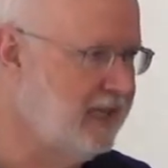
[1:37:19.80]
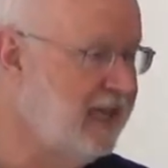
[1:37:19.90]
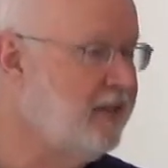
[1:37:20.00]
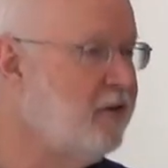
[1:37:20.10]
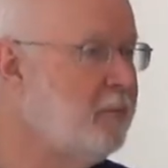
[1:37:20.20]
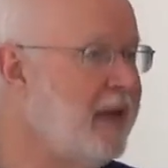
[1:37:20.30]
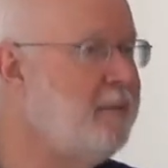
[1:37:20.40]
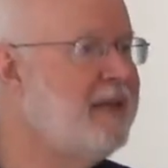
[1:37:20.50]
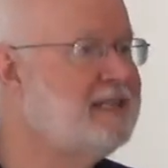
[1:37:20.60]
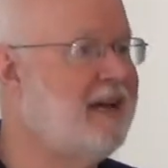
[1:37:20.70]
Okay, now, there
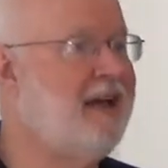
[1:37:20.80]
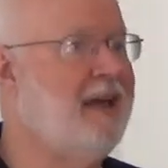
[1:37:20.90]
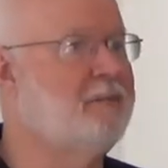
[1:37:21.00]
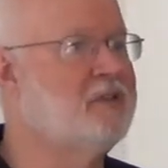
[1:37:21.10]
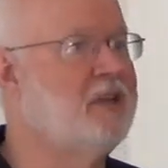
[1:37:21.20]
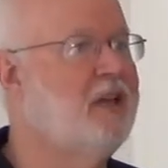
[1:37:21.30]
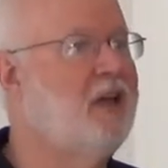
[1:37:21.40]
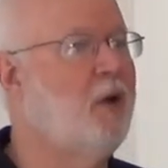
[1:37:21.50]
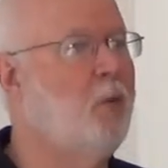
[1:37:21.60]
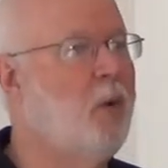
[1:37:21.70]
may be times
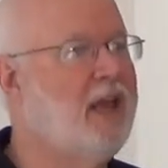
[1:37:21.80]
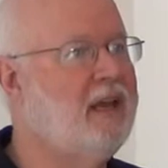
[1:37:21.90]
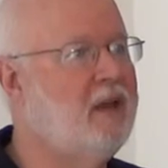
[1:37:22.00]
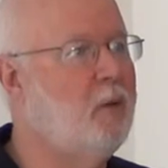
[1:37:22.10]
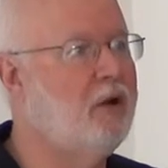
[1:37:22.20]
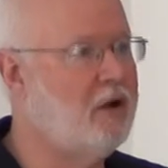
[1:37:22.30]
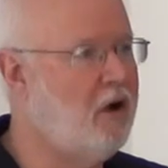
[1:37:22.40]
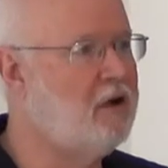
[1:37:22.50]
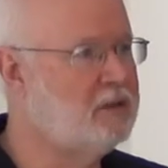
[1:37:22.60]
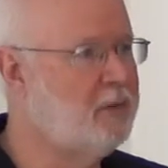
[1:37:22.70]
when we're
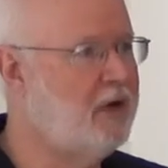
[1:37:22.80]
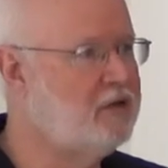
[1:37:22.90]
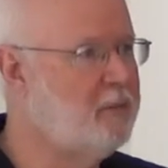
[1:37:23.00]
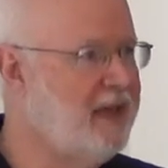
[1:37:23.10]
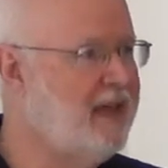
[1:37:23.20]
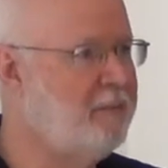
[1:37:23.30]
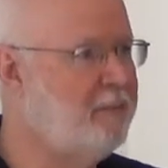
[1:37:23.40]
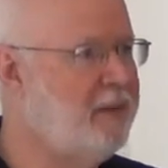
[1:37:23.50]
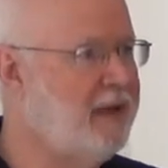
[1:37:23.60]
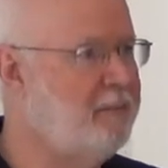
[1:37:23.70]
called upon to make
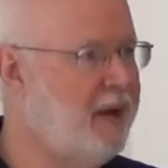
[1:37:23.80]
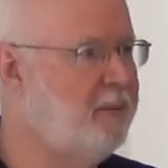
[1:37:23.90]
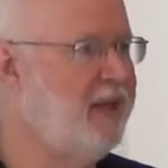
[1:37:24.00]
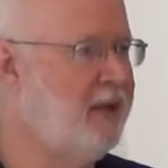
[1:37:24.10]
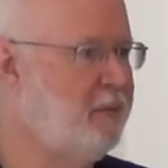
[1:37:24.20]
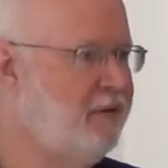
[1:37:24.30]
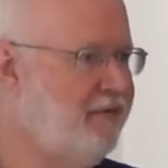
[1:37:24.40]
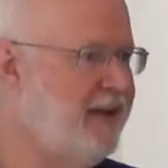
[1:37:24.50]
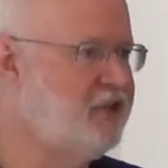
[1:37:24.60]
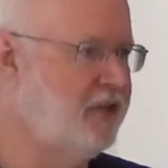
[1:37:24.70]
a, a public
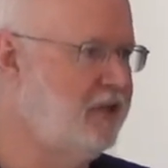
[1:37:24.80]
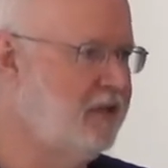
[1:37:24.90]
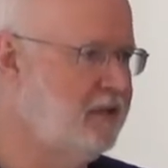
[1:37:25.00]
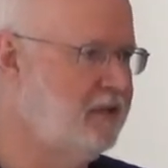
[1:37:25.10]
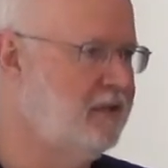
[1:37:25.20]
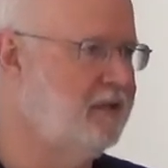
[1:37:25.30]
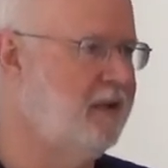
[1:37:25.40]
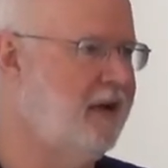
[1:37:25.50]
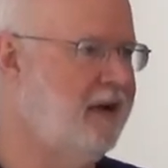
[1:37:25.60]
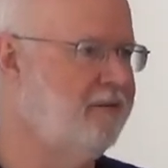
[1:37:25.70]
profession
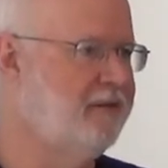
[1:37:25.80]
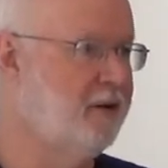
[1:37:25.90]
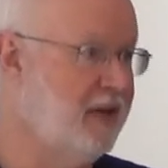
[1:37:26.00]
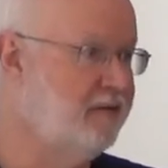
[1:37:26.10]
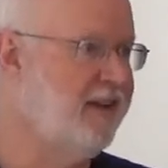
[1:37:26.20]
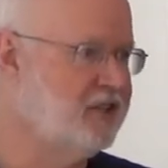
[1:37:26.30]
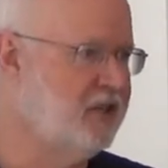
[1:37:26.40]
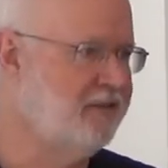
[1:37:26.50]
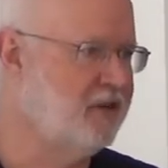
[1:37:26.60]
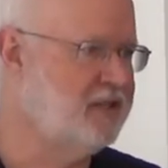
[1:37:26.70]
of, or
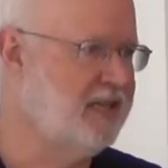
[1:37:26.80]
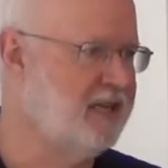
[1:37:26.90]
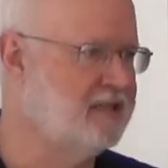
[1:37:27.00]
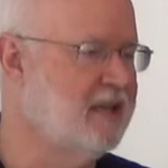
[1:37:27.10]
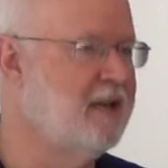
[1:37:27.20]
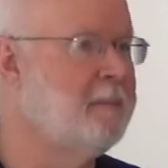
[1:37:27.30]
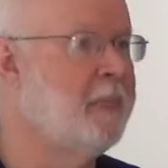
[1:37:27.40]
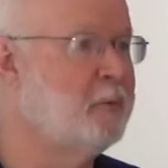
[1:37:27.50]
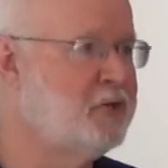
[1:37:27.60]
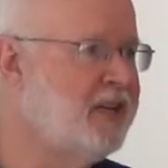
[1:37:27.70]
confession of our sins,
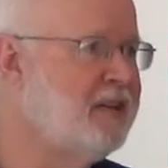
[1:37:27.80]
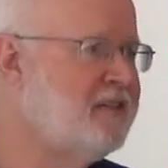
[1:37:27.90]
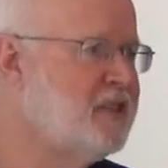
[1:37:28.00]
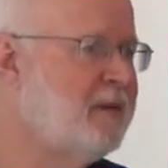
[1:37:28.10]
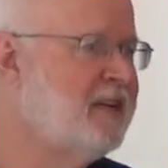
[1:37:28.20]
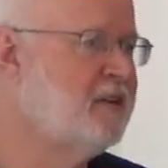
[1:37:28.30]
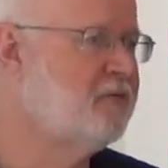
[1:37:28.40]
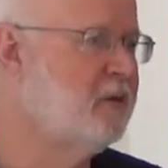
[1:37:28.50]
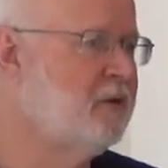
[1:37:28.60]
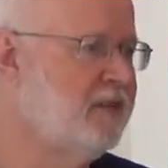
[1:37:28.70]
particularly if somebody's in
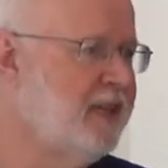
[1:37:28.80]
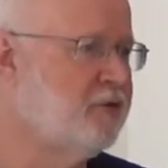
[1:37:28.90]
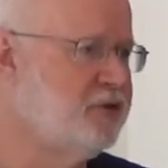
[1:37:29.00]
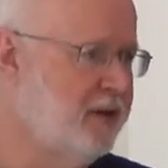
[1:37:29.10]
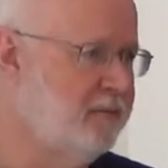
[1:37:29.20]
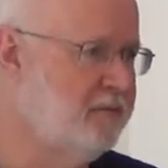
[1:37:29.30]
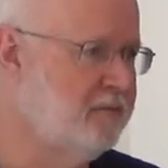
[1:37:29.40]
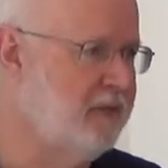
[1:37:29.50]
a role of leadership